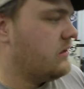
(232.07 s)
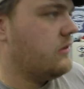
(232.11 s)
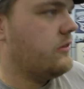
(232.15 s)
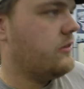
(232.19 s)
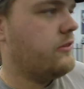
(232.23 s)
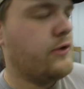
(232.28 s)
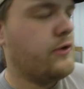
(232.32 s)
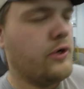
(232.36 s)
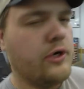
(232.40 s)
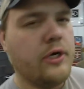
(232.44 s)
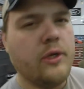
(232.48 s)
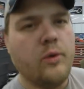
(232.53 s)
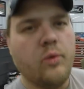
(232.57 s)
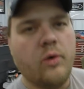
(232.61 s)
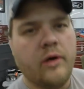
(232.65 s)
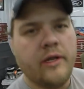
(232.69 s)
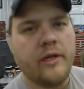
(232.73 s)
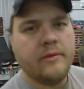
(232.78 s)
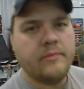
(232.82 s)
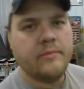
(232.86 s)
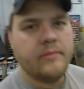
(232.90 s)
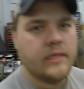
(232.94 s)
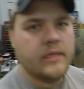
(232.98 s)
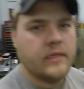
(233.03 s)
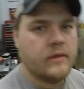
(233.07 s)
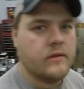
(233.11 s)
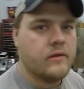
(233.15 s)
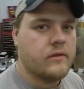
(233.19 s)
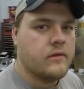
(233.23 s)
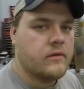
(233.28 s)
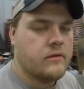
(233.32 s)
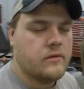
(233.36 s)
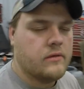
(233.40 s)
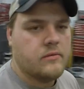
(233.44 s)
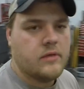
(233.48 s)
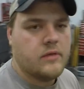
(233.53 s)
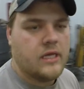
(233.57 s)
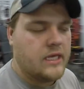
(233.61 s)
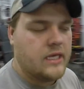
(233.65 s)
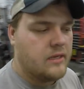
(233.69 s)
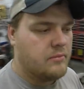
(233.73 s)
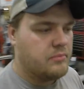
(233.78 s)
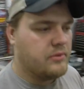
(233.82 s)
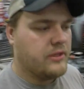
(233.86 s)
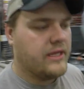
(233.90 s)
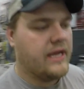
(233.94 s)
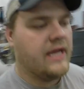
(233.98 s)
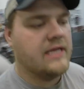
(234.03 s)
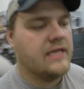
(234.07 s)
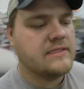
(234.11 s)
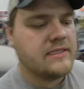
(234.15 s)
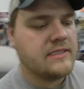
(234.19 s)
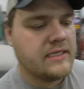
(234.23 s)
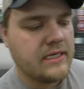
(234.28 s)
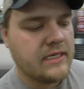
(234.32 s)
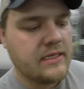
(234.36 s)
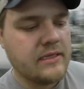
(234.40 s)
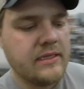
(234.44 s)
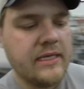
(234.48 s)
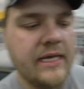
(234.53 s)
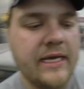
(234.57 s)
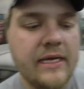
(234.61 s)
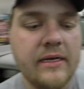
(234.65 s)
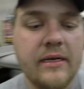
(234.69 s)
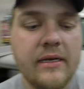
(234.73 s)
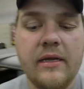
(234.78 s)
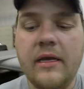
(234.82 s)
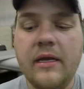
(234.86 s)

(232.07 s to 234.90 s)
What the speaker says: 31 mil plastic that